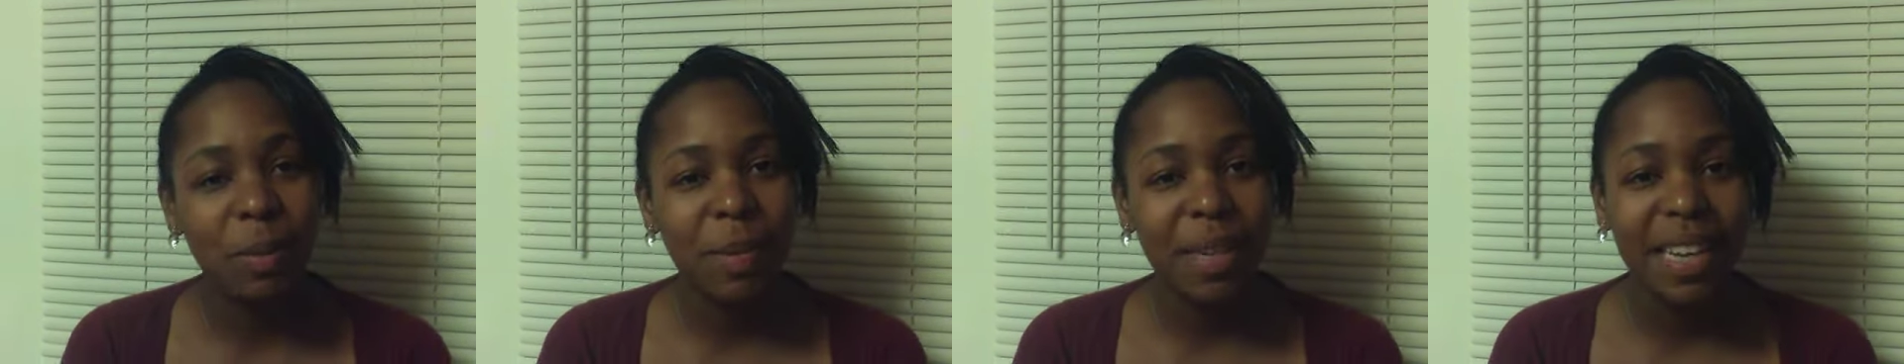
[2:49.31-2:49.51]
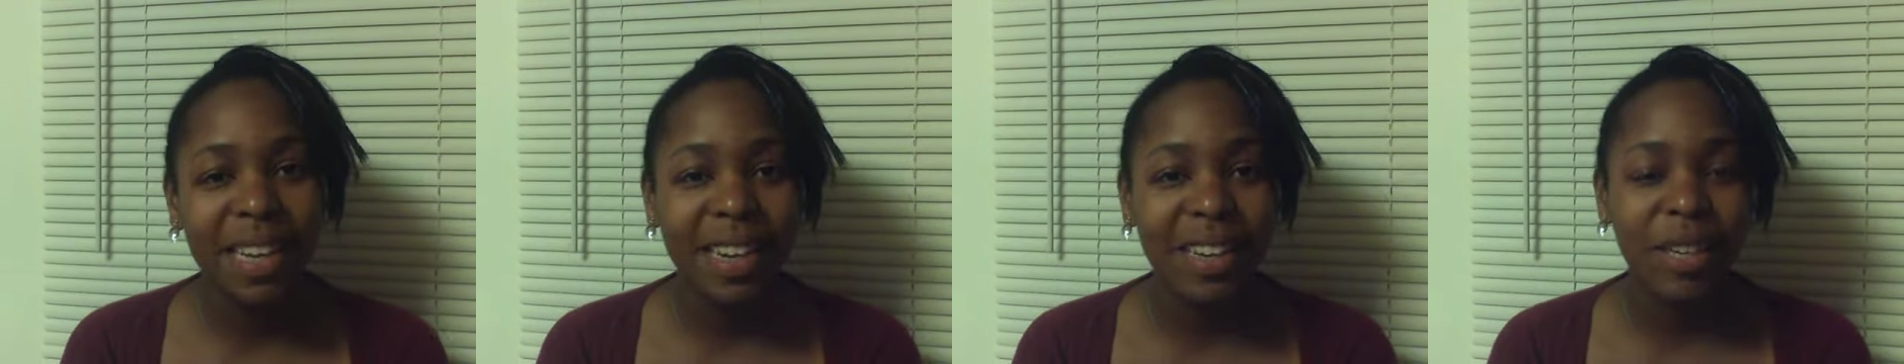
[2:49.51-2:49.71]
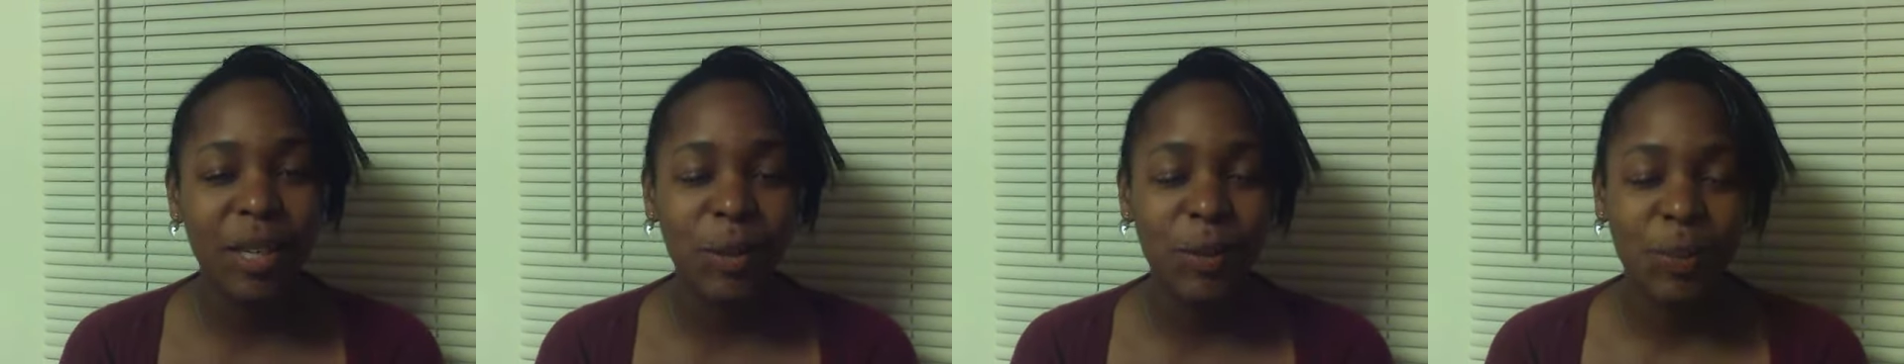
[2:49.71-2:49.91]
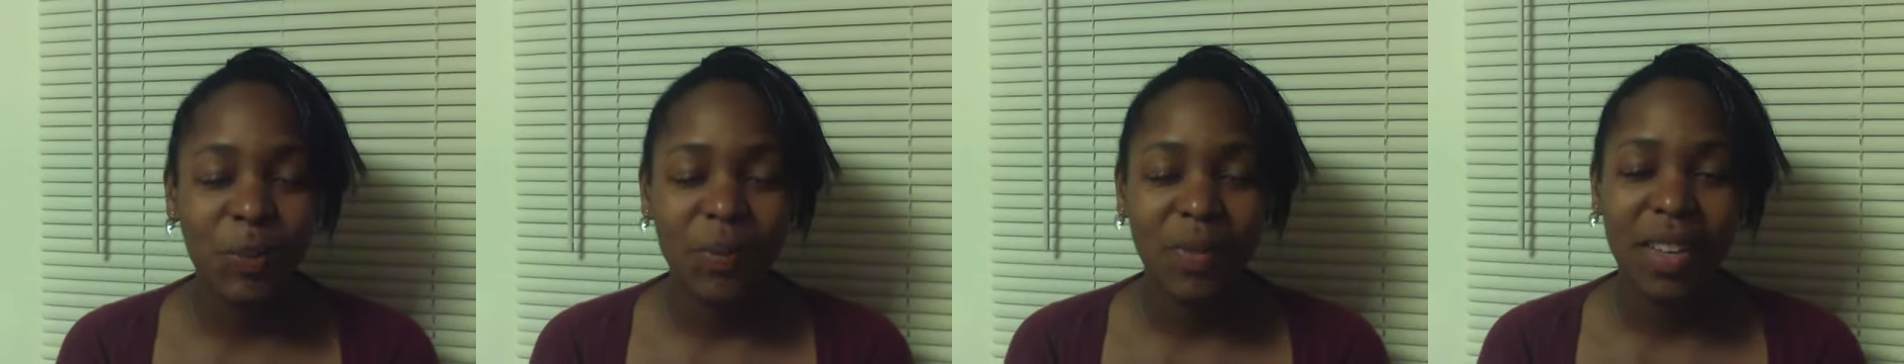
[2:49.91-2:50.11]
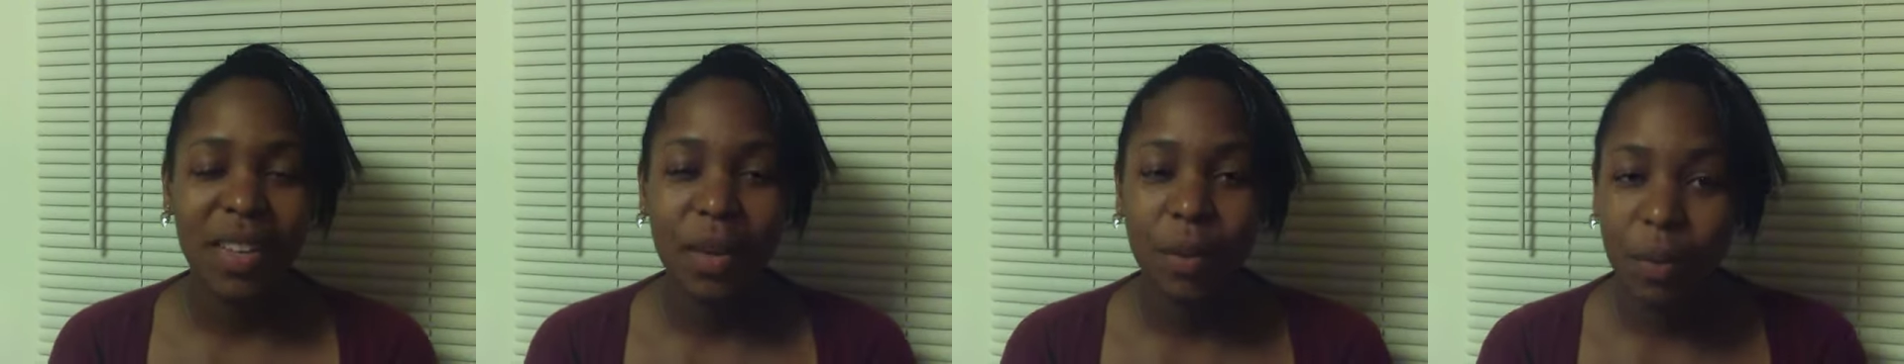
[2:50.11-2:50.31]
my hair
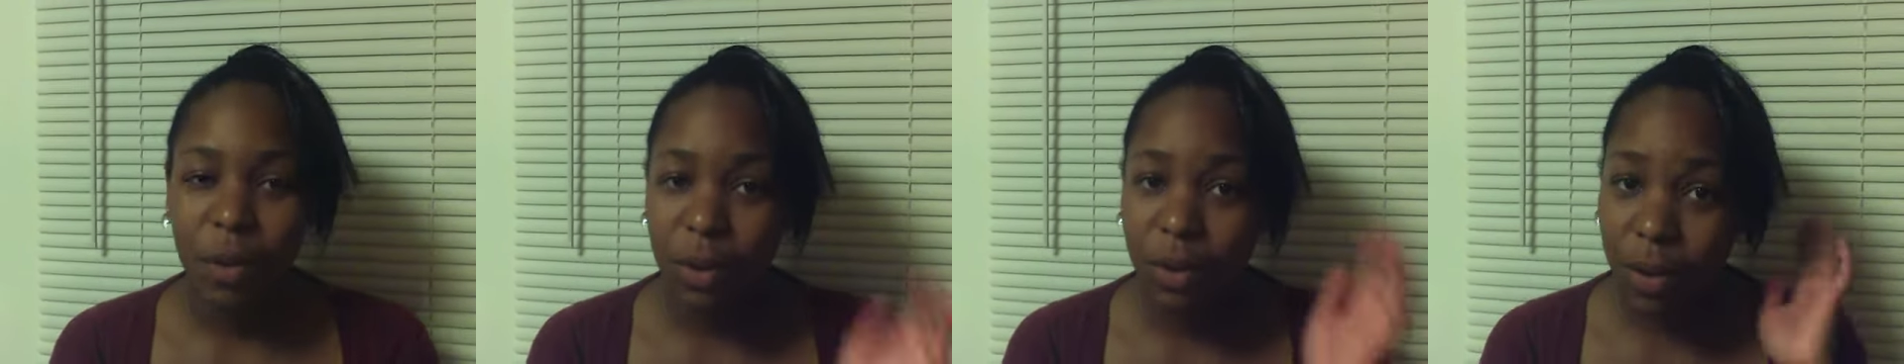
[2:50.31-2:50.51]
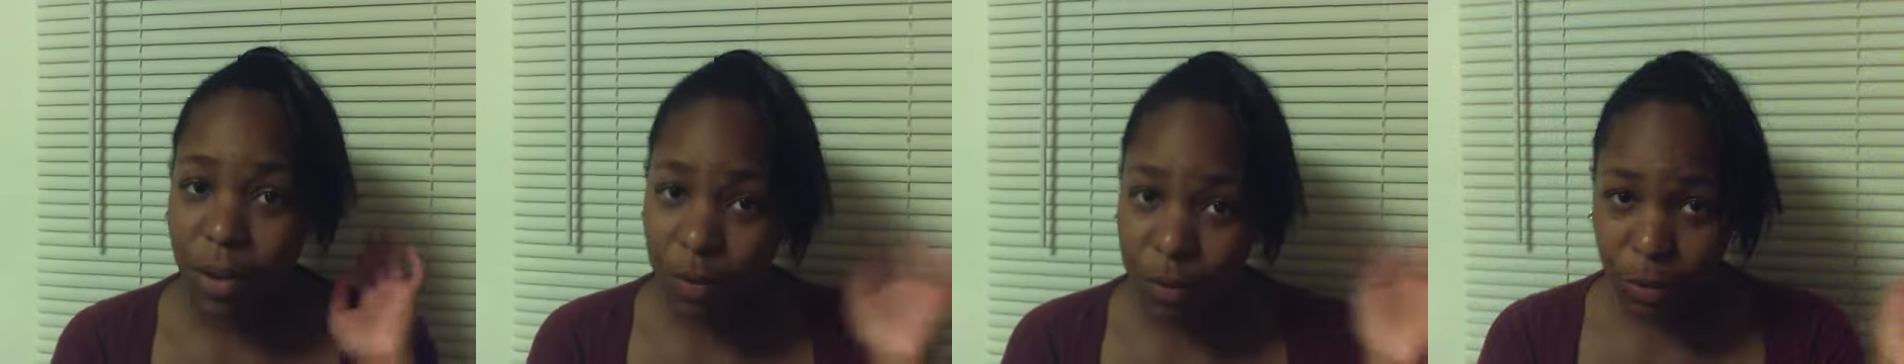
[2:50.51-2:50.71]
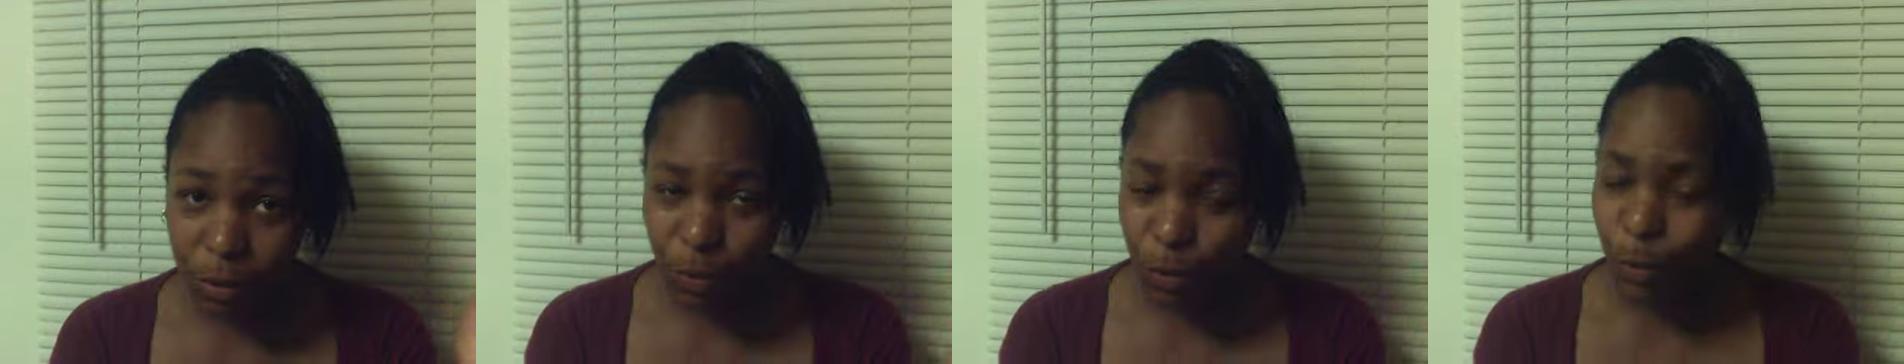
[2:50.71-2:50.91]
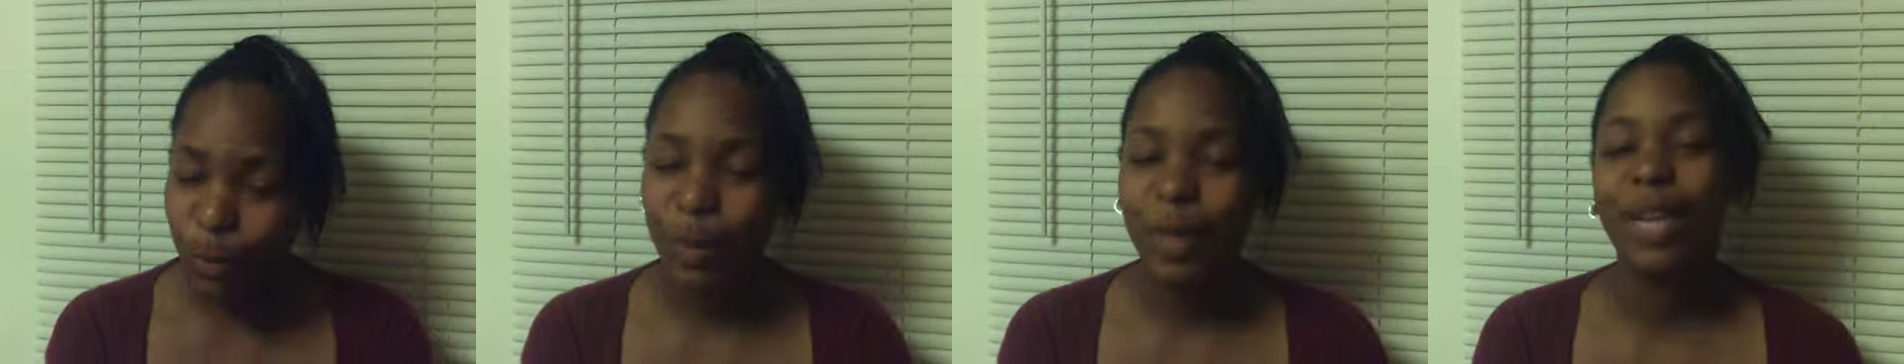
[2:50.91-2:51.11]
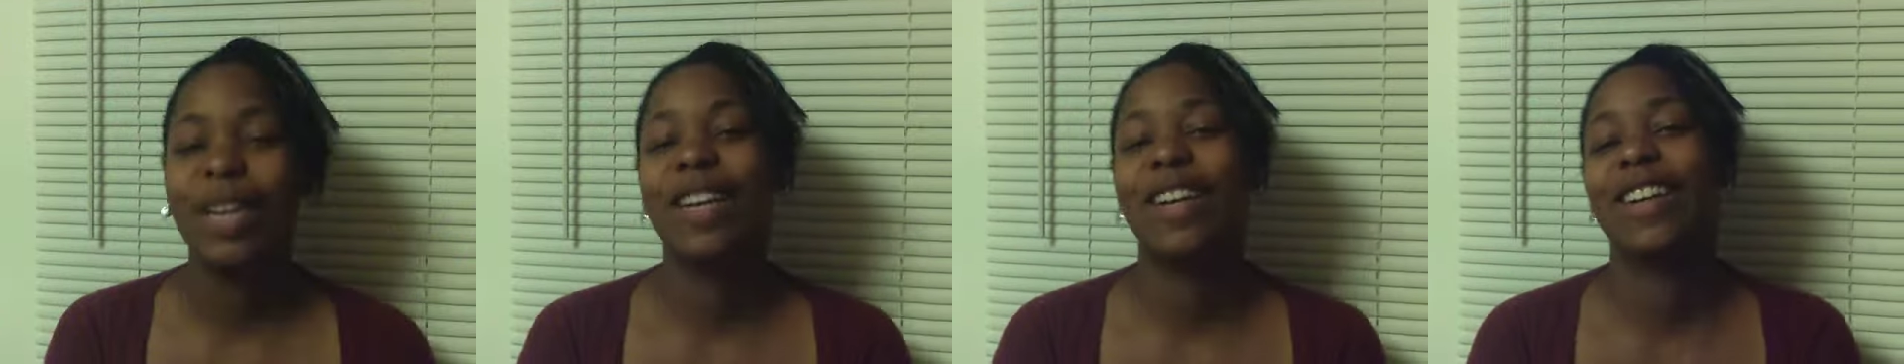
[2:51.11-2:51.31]
and be grateful for
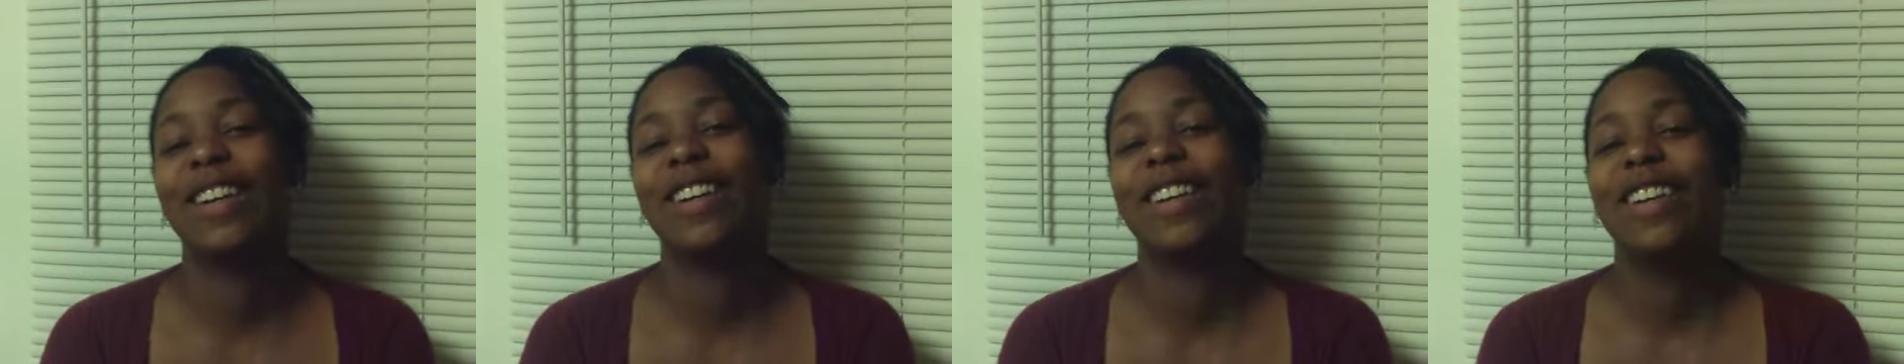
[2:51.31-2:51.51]
my hair